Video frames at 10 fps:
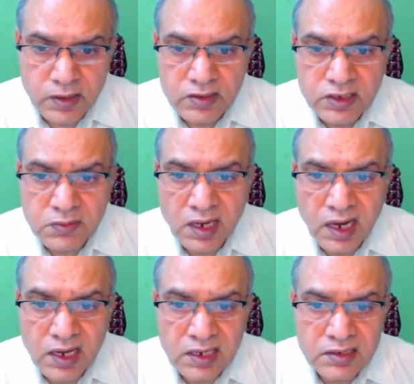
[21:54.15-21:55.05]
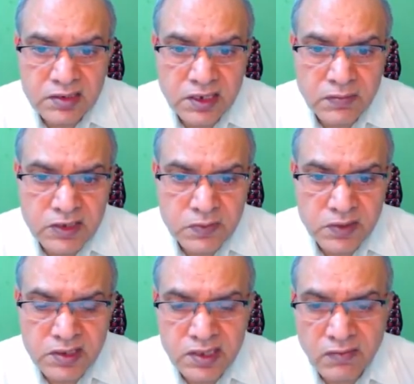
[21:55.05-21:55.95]
Similarly, the D must be
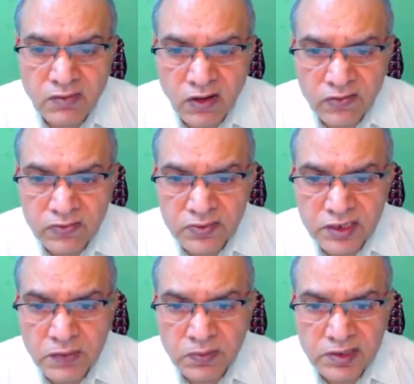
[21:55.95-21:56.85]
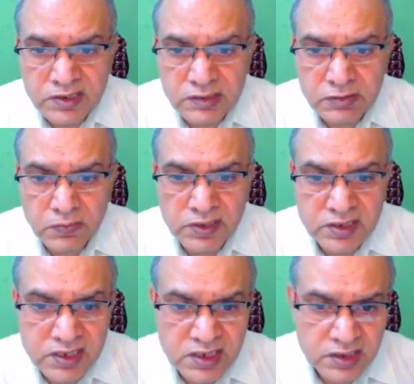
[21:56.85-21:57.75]
the sum of DA plus DB plus
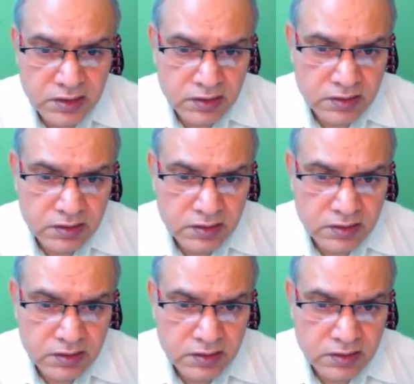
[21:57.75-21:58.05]
DC.